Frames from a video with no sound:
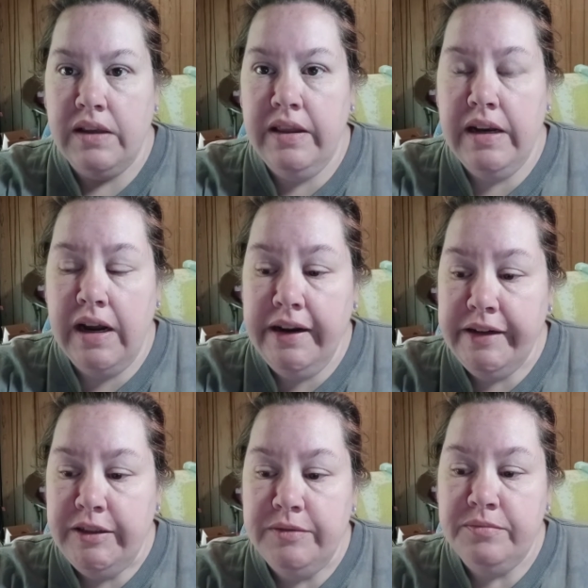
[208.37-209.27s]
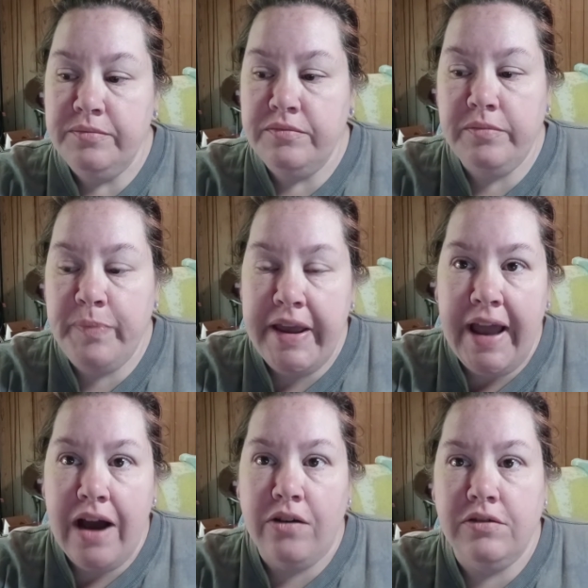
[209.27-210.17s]
then I could
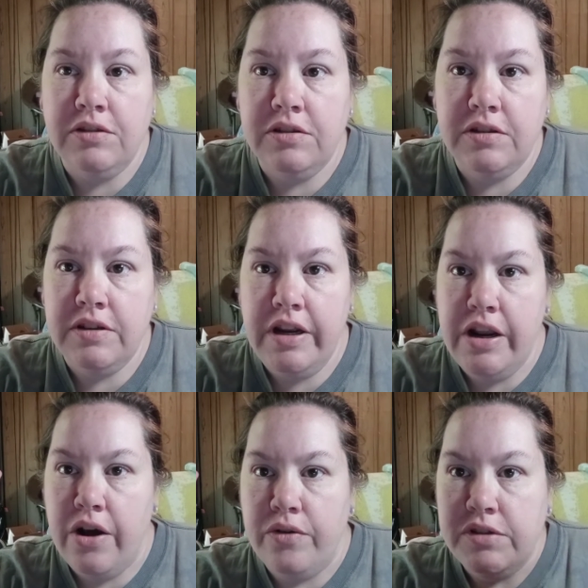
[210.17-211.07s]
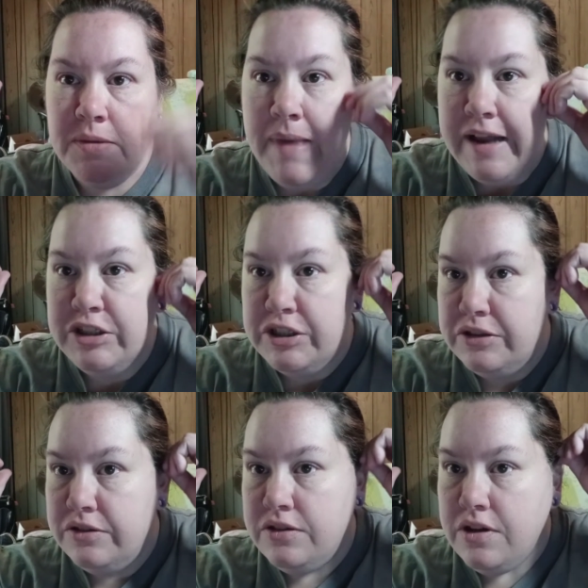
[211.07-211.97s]
pick out you know some
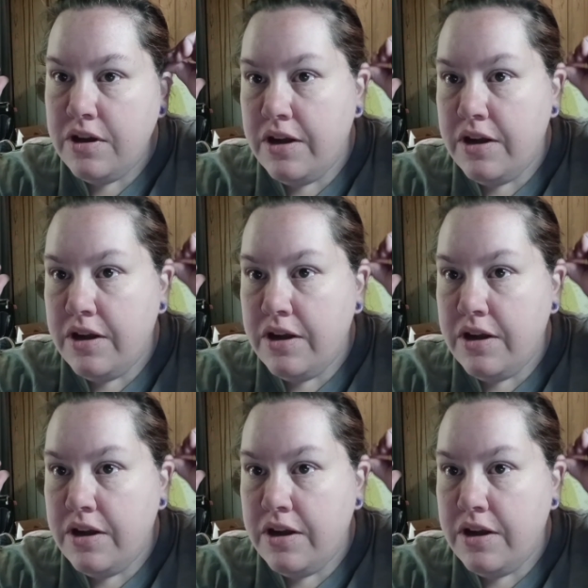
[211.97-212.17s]
matching